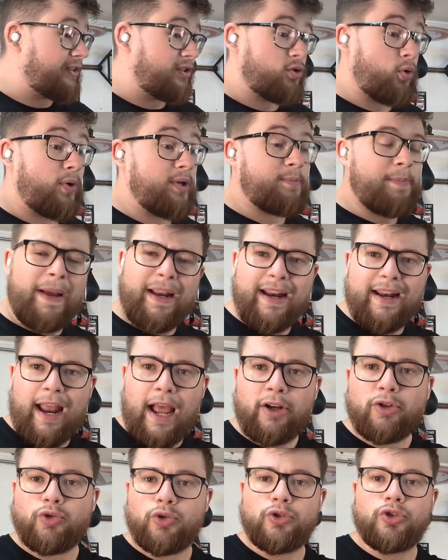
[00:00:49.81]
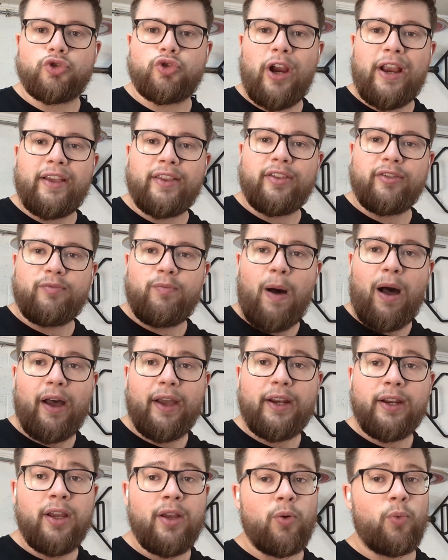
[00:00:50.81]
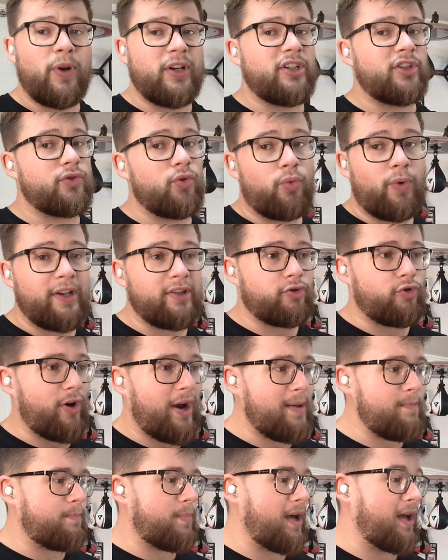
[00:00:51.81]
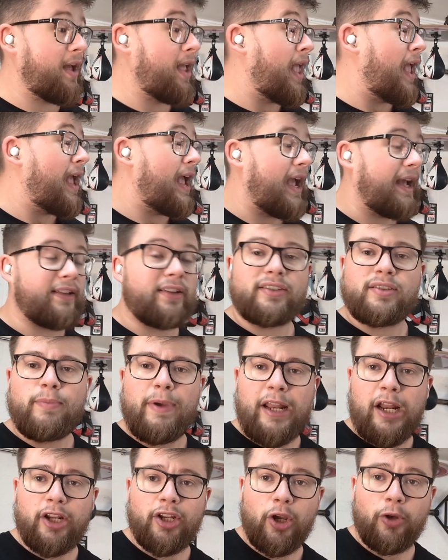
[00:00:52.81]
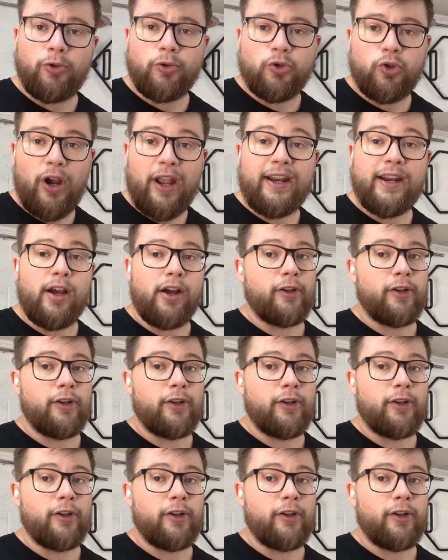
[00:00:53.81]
It's always been a natural strength of mine, which is always great, but it doesn't mean I don't train it.